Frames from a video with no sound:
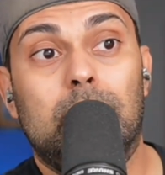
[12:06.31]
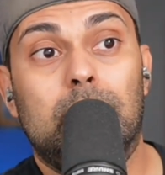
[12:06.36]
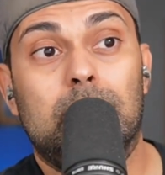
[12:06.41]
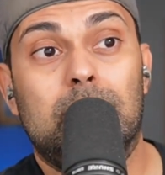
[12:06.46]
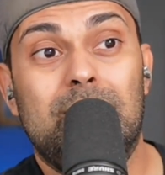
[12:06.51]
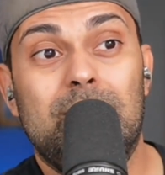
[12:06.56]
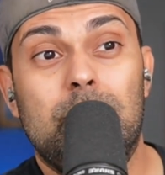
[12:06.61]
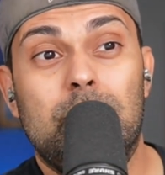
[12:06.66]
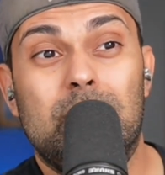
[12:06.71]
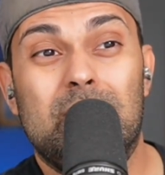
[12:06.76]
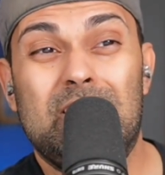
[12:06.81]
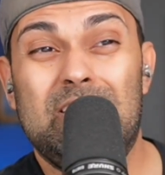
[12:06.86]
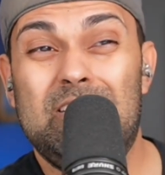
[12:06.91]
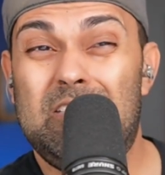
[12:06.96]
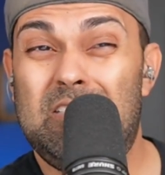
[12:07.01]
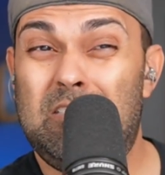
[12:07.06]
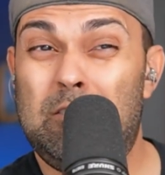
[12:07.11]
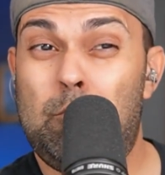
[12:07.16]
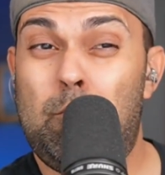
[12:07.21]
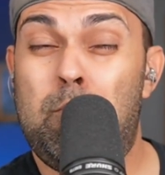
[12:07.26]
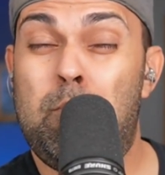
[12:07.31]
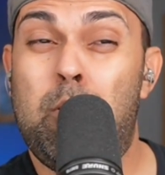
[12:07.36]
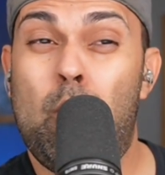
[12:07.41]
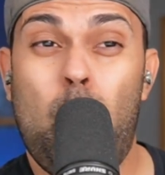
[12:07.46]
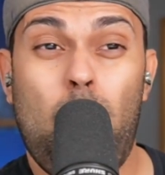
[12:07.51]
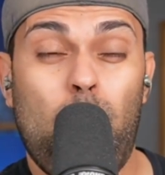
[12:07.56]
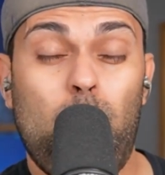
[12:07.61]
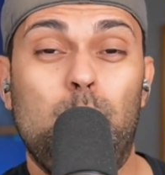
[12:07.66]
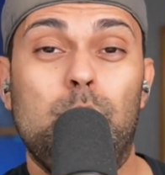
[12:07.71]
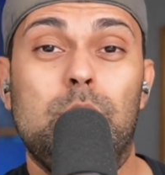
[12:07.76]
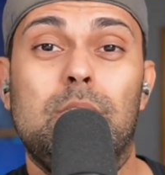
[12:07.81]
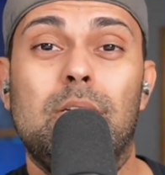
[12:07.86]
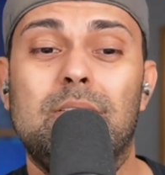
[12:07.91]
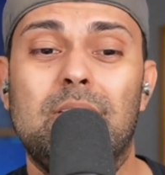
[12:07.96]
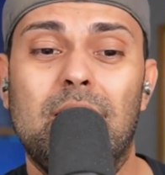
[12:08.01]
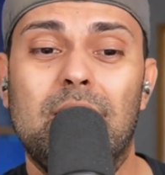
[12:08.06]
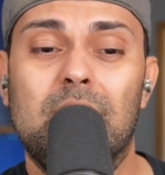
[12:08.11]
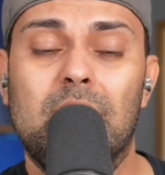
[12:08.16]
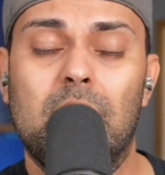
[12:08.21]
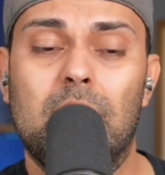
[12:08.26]
CJIS is supposed to
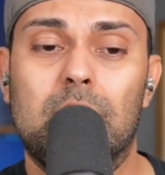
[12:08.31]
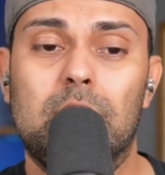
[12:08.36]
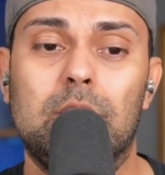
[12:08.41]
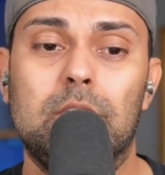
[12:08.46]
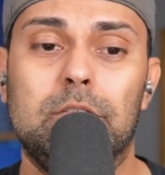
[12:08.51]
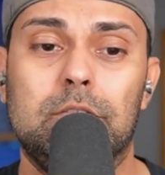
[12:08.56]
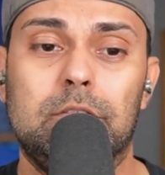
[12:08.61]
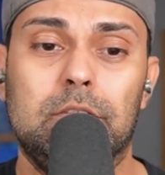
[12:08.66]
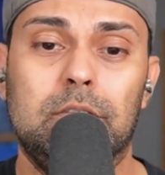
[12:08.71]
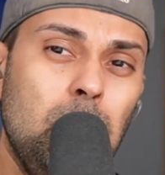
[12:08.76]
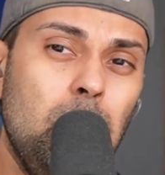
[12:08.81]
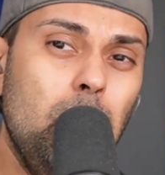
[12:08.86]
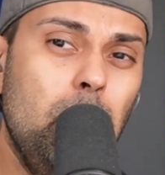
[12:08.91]
take care of,